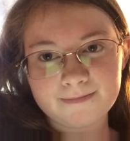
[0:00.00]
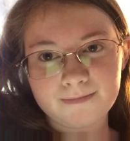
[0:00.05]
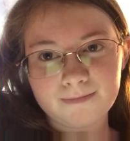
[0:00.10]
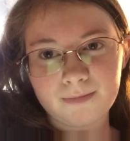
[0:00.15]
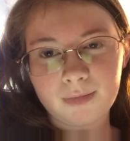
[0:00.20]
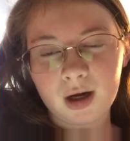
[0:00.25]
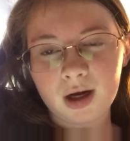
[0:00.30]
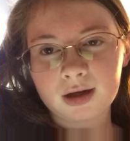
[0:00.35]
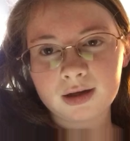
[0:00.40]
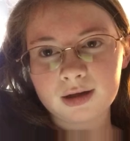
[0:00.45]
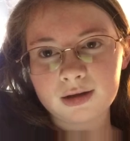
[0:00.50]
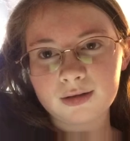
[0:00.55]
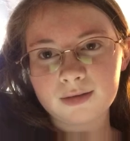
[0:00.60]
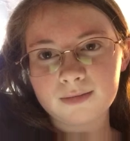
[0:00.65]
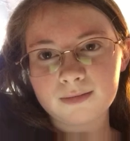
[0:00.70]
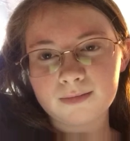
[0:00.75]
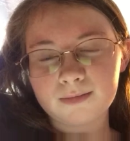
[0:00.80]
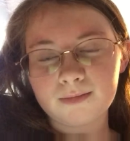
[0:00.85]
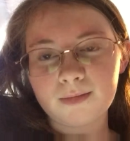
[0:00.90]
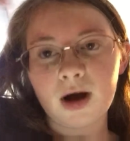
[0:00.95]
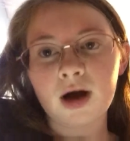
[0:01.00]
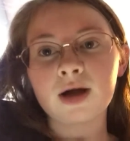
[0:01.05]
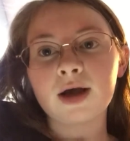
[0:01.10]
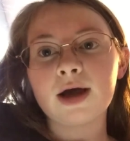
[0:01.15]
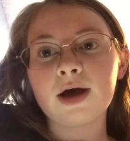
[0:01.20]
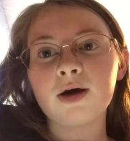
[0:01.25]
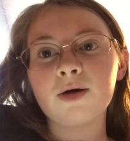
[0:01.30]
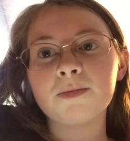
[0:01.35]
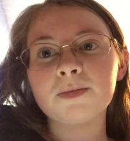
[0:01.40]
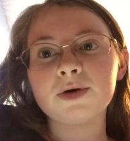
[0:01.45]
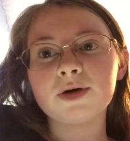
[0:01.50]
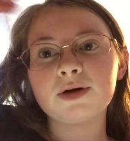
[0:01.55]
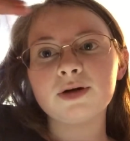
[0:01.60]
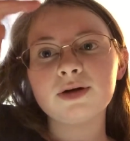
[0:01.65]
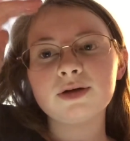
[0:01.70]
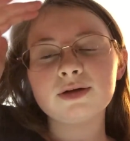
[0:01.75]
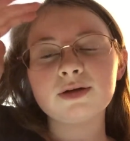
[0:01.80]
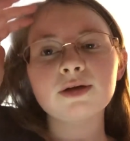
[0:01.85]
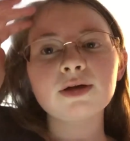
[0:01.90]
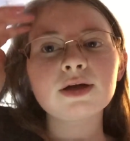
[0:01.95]
Manga Helper.
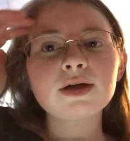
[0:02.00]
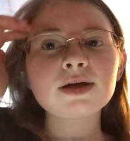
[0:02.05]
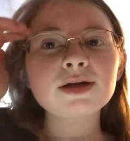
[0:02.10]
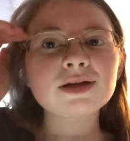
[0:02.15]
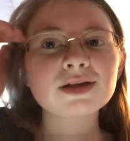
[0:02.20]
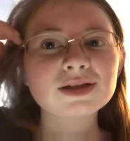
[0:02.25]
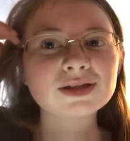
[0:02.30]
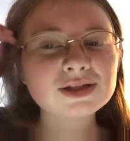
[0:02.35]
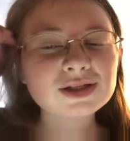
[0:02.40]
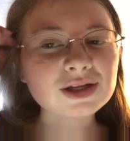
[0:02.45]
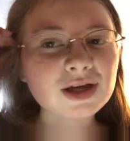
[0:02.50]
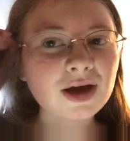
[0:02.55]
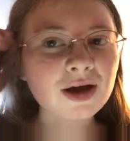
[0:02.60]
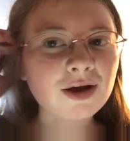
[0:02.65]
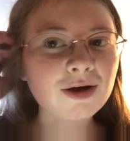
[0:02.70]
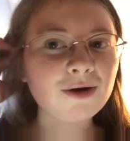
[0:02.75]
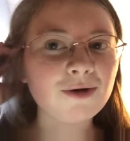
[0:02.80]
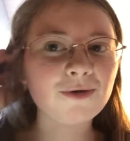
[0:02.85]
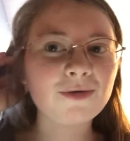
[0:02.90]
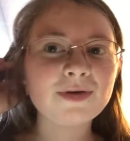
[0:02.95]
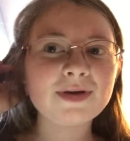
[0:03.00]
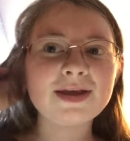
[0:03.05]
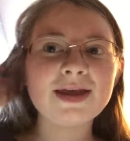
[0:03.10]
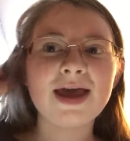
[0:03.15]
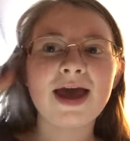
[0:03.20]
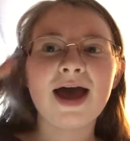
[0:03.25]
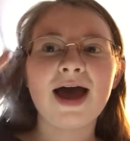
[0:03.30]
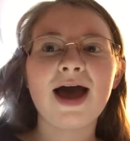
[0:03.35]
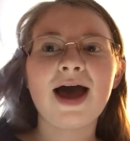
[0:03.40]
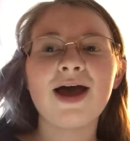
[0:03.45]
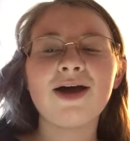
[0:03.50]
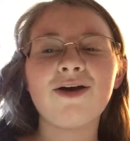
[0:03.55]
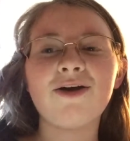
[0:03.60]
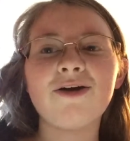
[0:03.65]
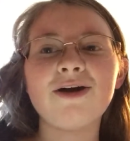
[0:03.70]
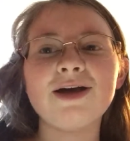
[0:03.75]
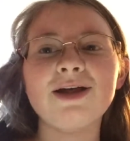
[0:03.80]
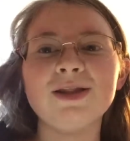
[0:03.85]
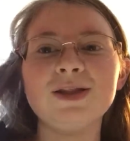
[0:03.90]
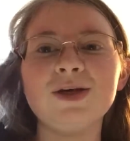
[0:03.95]
So, yeah, I
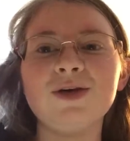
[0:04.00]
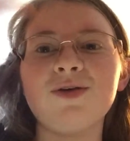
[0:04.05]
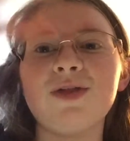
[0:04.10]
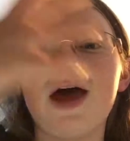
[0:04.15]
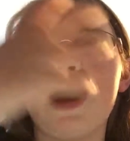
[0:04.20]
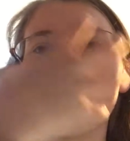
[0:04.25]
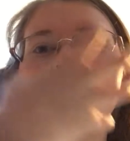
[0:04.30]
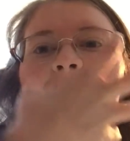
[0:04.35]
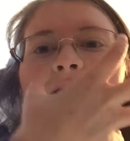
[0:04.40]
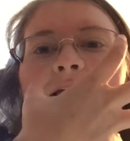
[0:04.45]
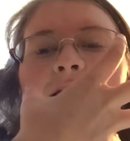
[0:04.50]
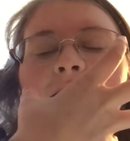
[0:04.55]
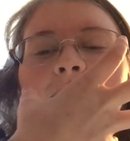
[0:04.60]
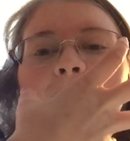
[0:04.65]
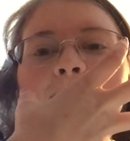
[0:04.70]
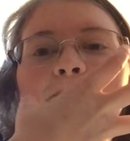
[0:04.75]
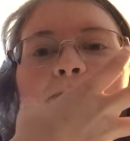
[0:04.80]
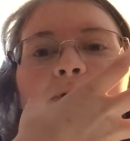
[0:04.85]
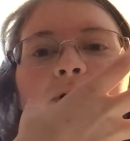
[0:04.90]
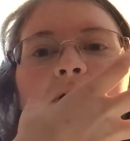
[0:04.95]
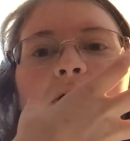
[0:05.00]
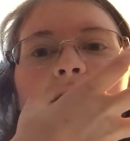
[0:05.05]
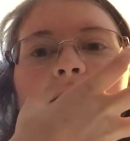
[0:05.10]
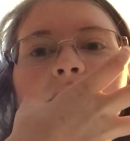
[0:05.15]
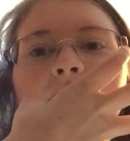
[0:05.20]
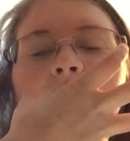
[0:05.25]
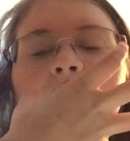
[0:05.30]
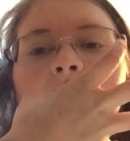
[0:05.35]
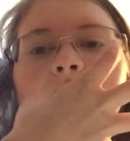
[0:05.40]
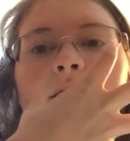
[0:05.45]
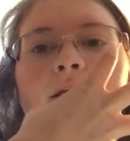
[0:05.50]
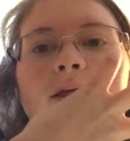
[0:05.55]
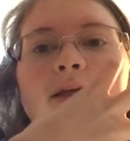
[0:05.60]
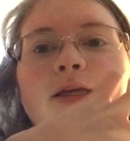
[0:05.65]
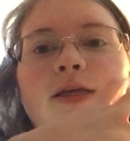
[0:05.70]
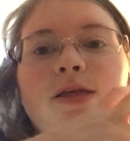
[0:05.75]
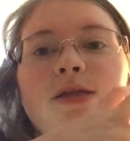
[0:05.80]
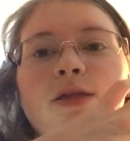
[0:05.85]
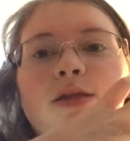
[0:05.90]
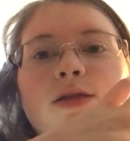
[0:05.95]
already knew that he put
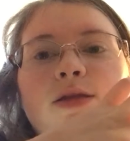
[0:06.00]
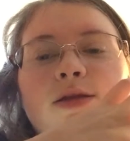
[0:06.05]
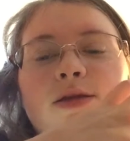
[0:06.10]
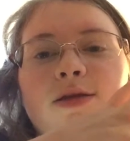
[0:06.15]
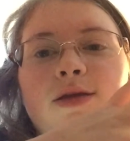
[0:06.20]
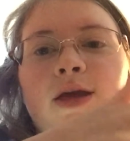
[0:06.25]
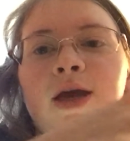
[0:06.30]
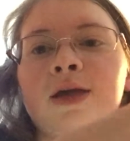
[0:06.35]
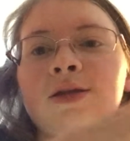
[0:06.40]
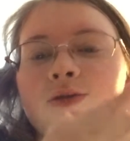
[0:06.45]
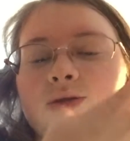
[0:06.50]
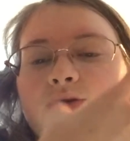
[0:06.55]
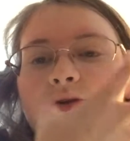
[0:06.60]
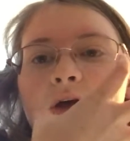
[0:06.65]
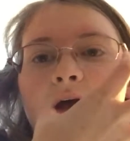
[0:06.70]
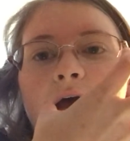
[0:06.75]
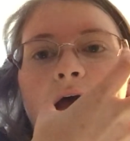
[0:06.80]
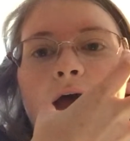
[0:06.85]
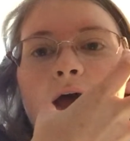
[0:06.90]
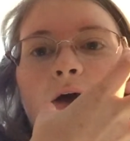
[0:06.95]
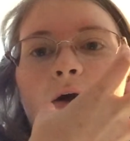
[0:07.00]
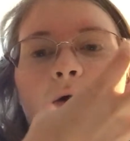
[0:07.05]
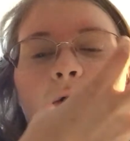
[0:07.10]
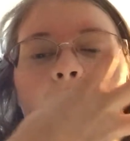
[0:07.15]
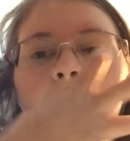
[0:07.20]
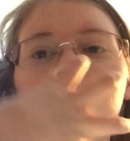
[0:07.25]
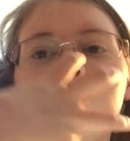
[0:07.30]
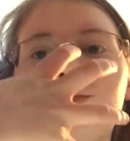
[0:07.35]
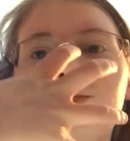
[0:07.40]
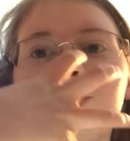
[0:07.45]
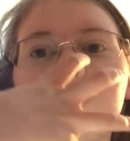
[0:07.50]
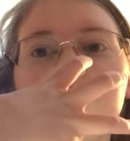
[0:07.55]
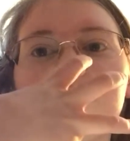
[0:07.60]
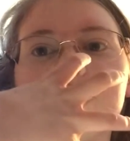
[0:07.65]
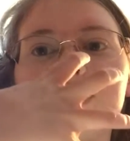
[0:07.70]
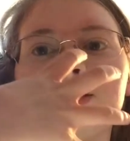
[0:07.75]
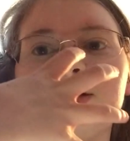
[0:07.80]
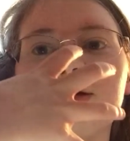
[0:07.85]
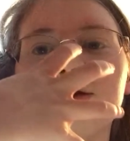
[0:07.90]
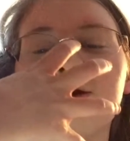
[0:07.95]
the gangster hat
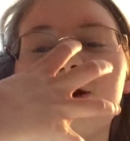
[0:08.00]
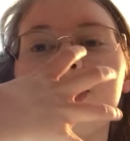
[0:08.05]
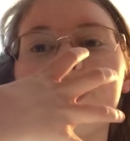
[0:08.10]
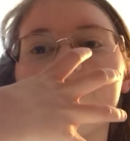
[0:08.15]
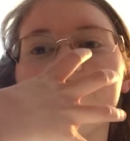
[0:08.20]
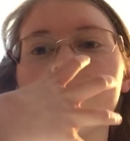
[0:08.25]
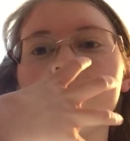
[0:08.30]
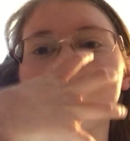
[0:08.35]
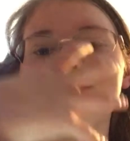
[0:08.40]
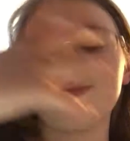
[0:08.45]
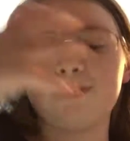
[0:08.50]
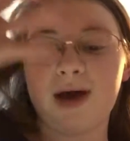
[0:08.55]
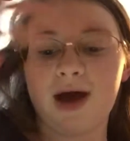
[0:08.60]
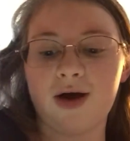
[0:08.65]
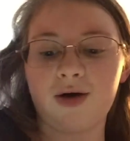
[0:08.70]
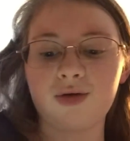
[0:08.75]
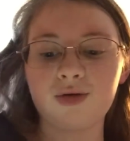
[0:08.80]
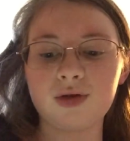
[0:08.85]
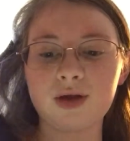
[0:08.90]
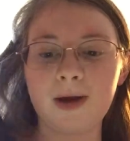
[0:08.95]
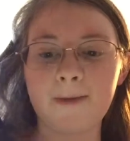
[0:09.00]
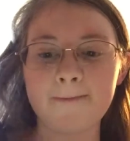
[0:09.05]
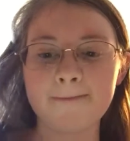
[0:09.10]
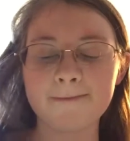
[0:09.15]
over Katakuri's mouth.